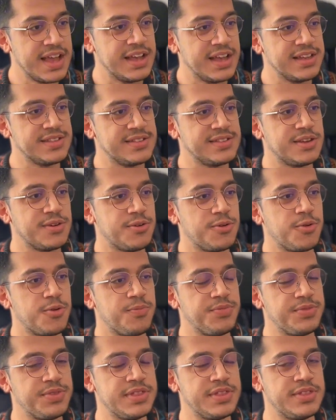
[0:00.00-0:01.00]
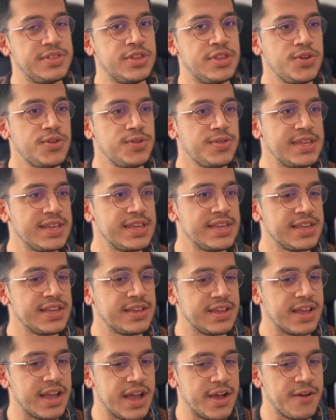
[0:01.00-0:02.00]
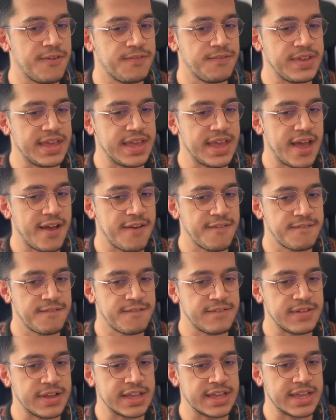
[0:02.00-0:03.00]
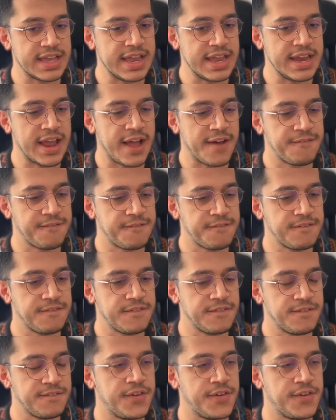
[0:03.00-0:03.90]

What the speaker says: So do you think we have like enough